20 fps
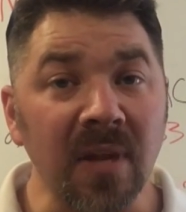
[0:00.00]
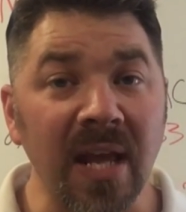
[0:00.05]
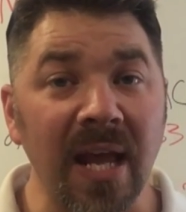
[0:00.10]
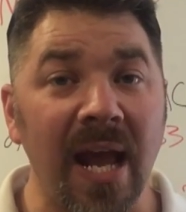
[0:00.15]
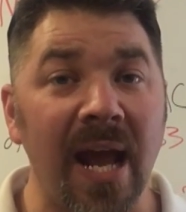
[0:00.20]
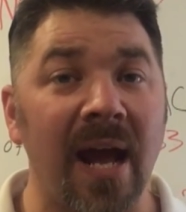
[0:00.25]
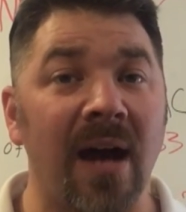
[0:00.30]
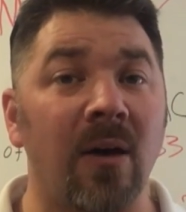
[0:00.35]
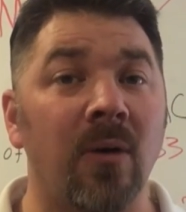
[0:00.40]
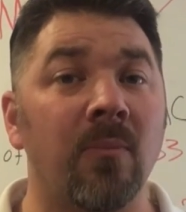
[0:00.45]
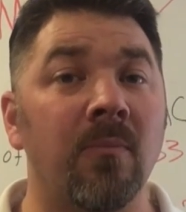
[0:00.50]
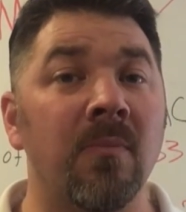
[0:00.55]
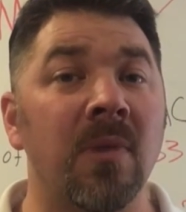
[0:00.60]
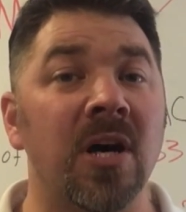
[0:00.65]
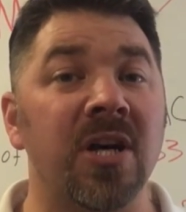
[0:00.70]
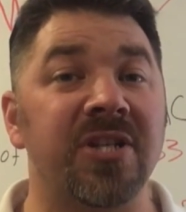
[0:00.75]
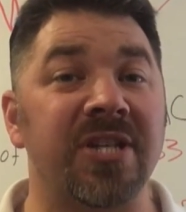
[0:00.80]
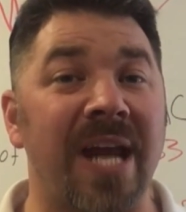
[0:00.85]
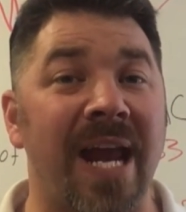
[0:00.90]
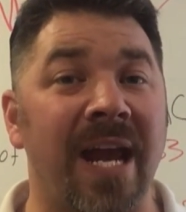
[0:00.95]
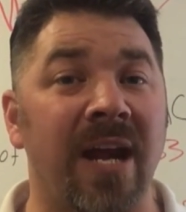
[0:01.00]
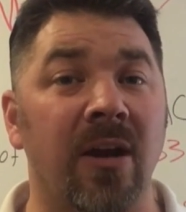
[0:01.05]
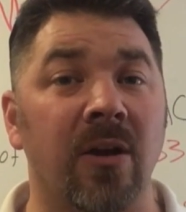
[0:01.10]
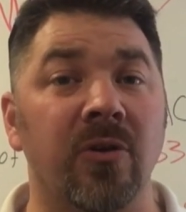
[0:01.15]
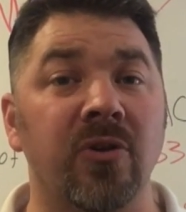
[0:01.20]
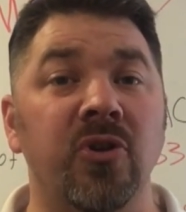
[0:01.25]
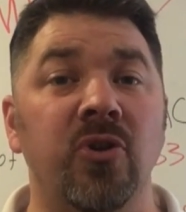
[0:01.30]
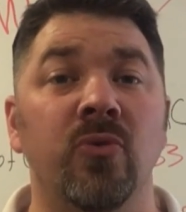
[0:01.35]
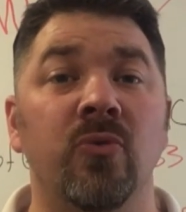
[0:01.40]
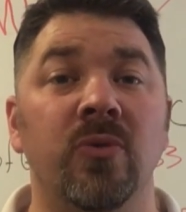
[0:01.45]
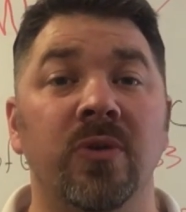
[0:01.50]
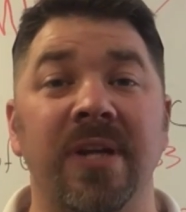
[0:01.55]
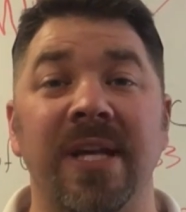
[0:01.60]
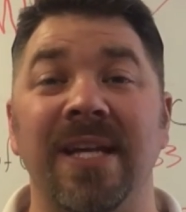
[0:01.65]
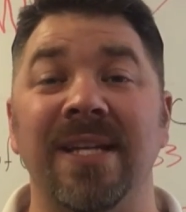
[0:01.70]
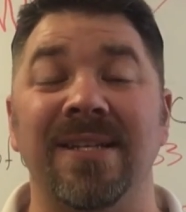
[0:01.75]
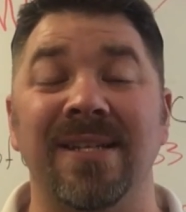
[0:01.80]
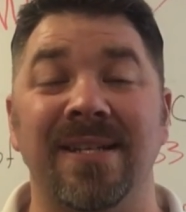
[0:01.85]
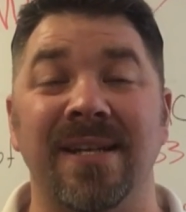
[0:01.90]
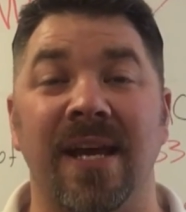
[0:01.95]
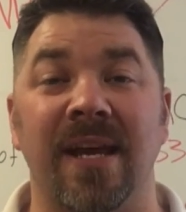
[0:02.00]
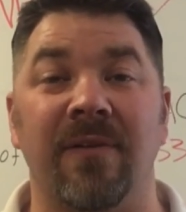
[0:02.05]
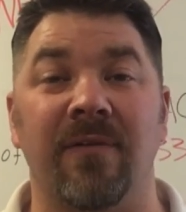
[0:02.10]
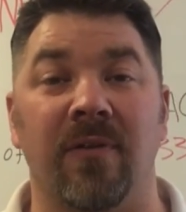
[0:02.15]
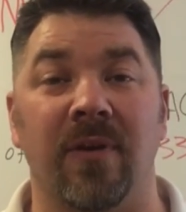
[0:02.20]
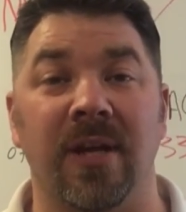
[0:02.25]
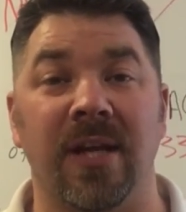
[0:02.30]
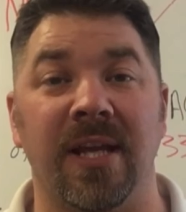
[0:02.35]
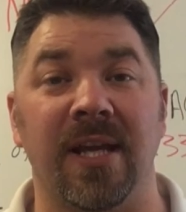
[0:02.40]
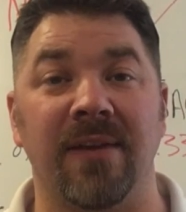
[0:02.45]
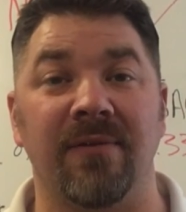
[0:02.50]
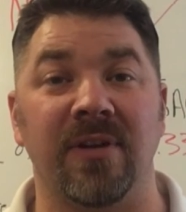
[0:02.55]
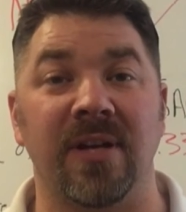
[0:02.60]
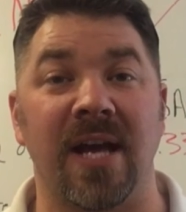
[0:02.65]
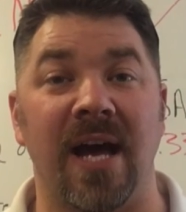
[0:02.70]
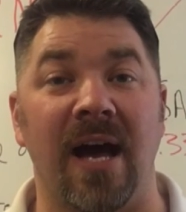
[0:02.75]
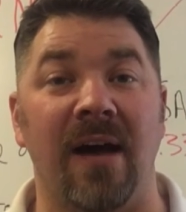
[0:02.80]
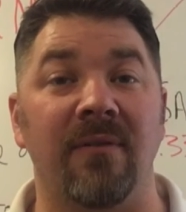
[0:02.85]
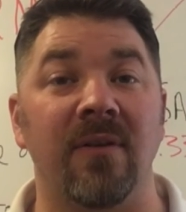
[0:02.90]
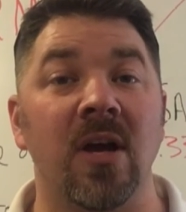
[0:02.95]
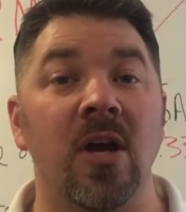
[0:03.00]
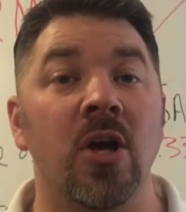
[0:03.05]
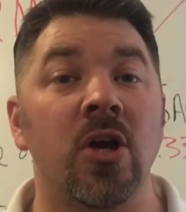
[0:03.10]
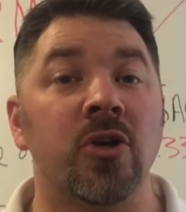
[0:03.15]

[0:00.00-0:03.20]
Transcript: how much air you will need to take for any given dive.